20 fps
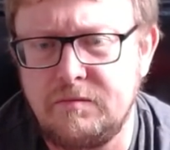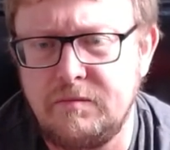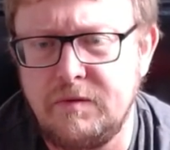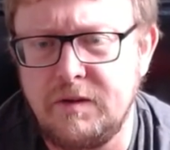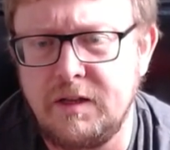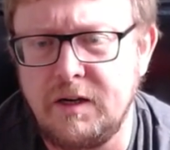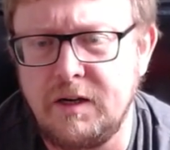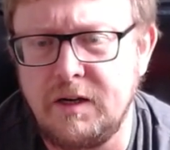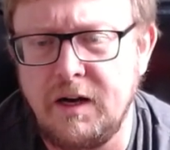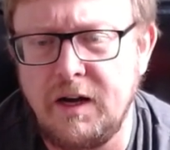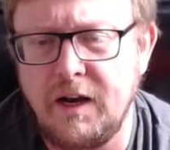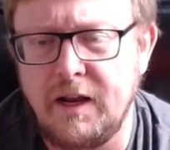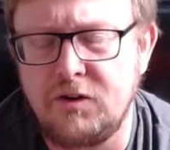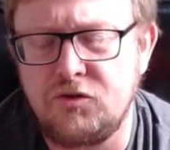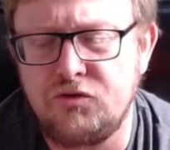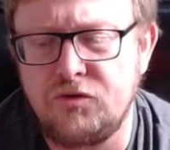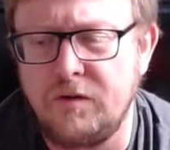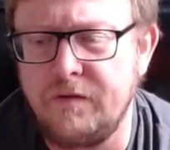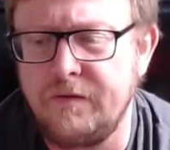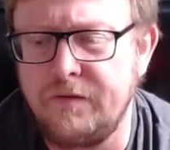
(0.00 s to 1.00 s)
an
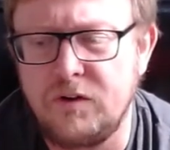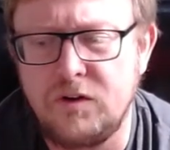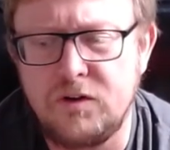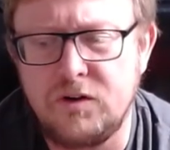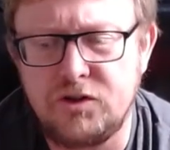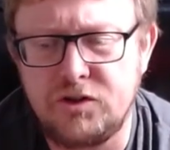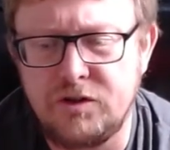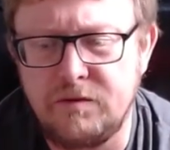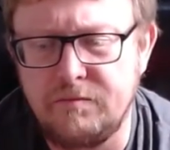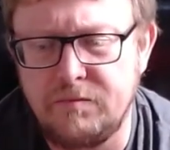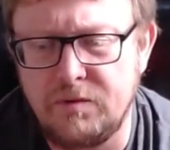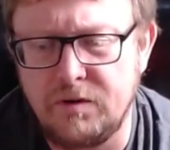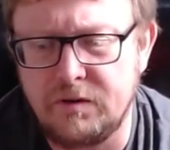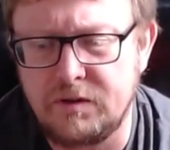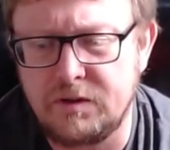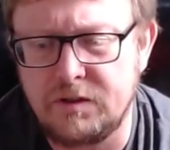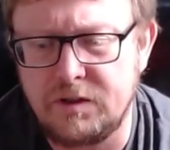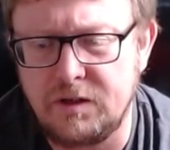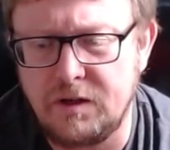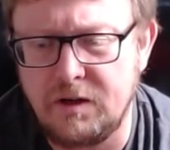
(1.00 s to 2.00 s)
Electron version, but
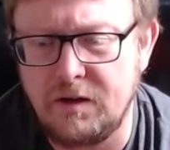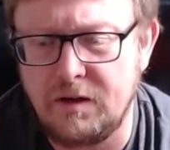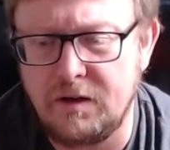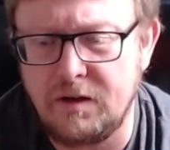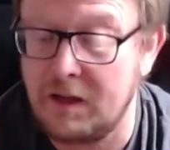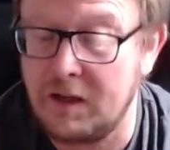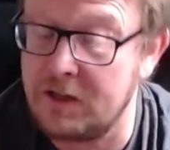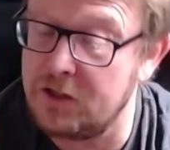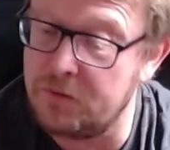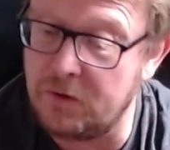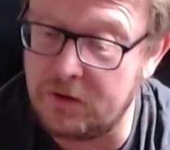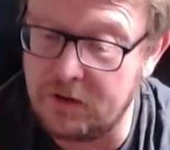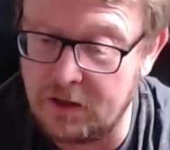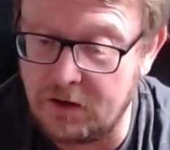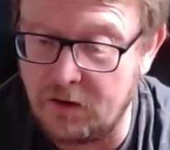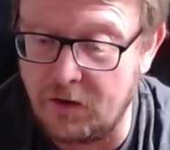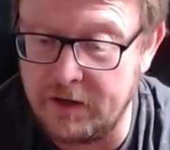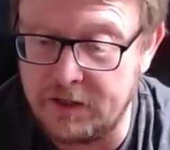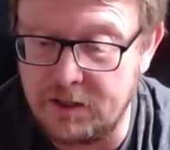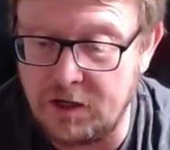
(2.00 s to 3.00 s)
that's what the
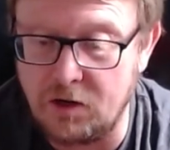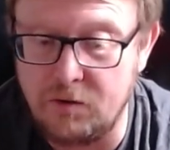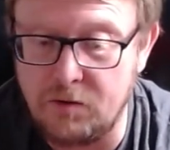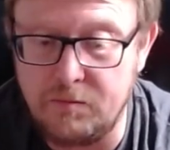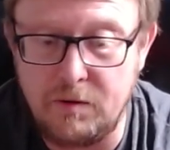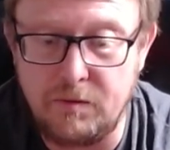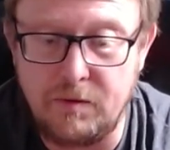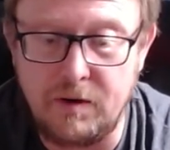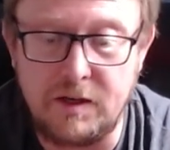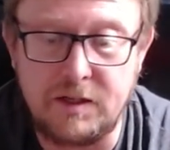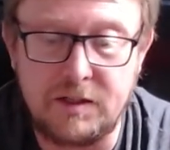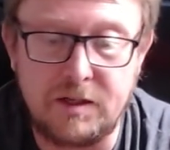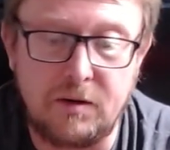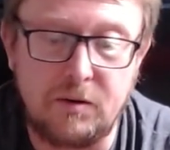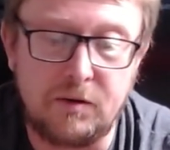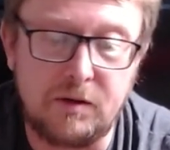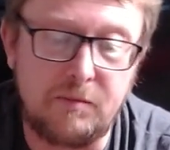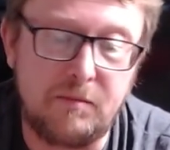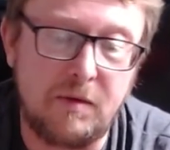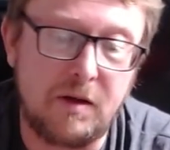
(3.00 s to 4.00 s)
guy told me when he
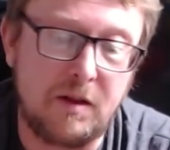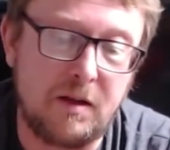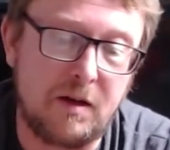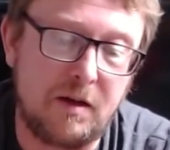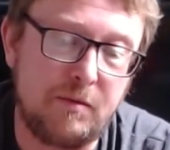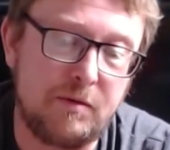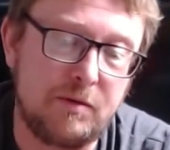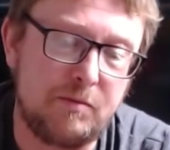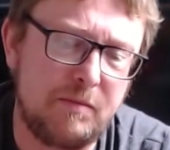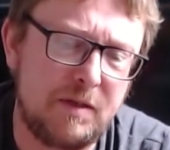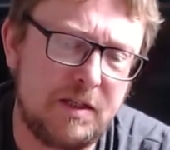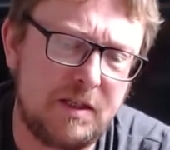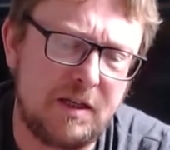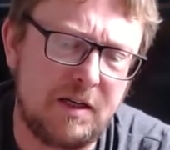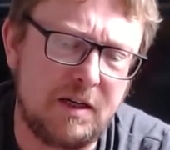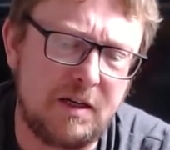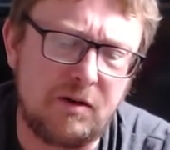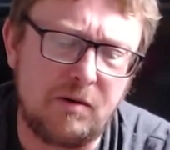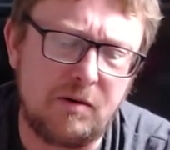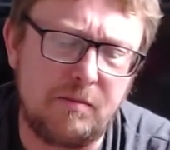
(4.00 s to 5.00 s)
sold it me, that it was missing
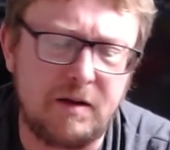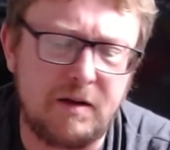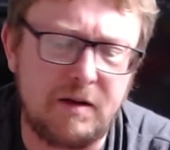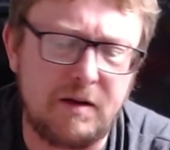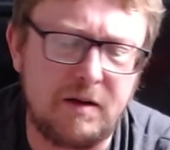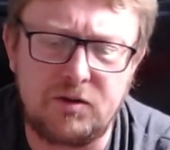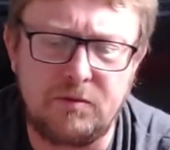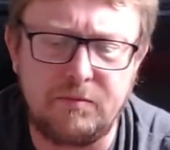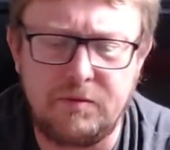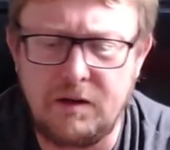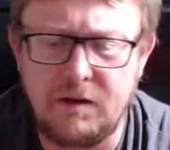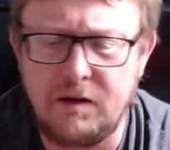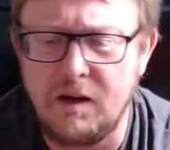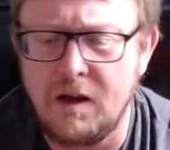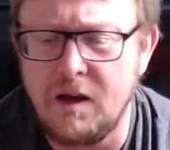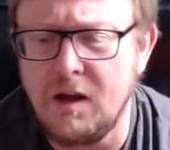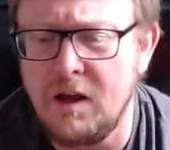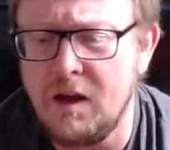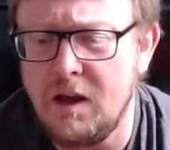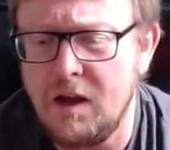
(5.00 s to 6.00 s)
a little bit of something.
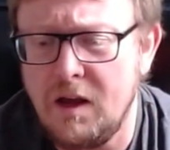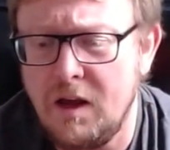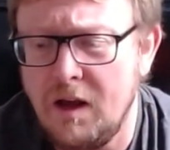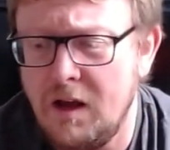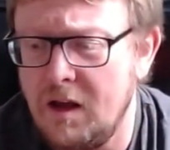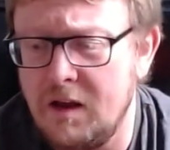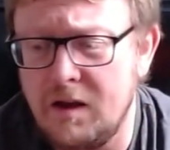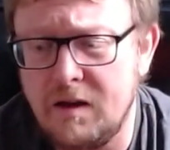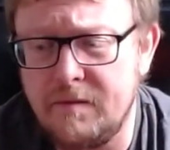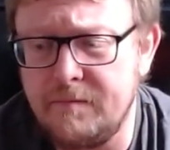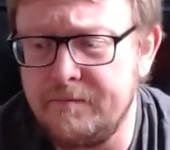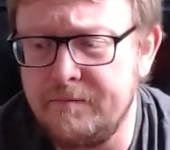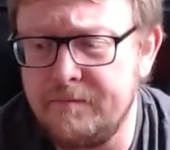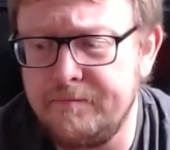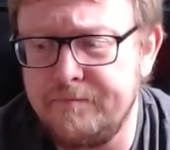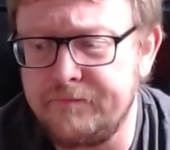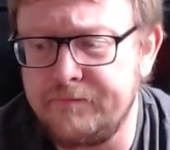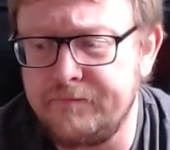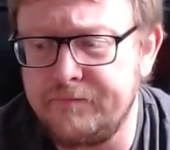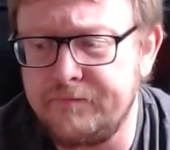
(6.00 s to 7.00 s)

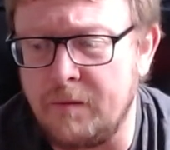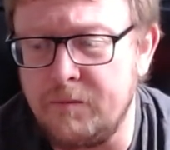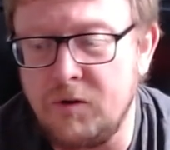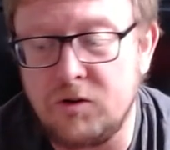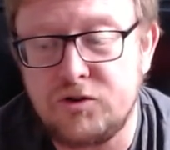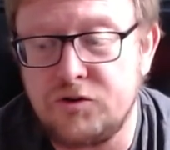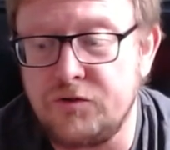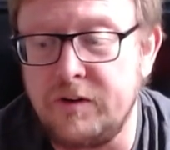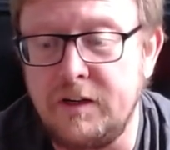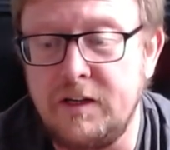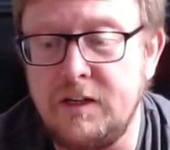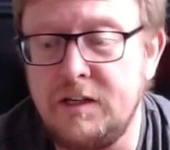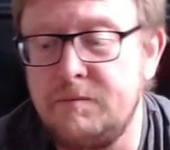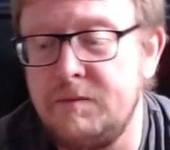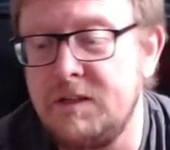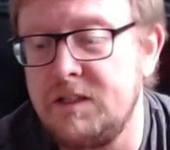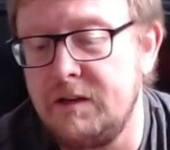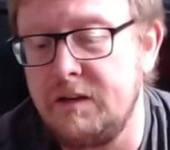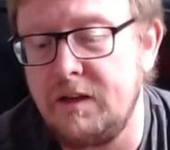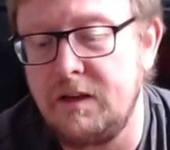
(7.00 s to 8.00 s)
I'm not sure it is
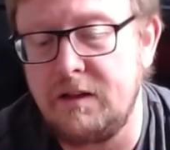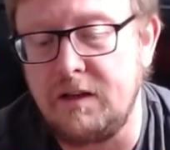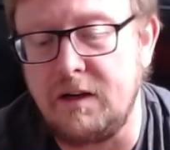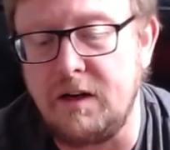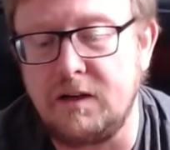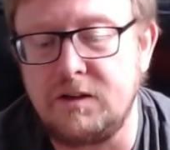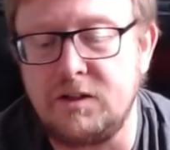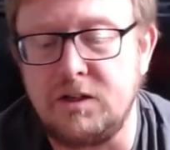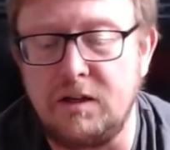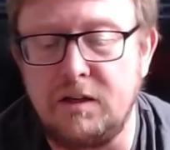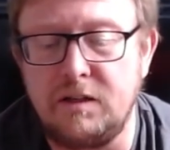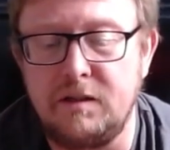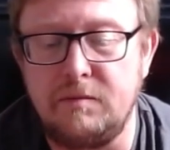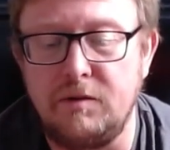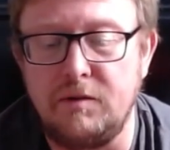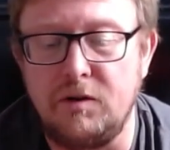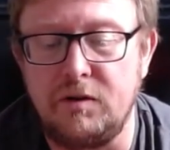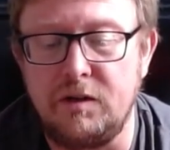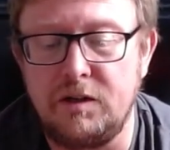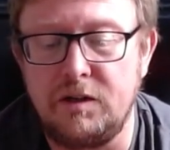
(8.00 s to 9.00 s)
missing anything, actually, to
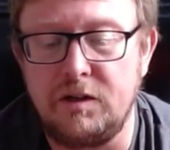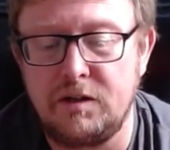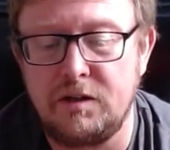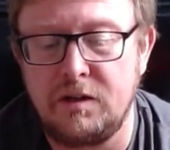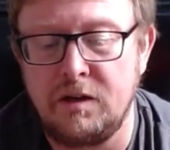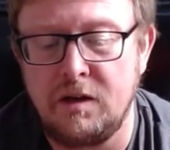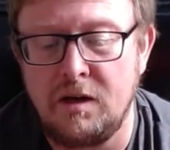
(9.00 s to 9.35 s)
be honest.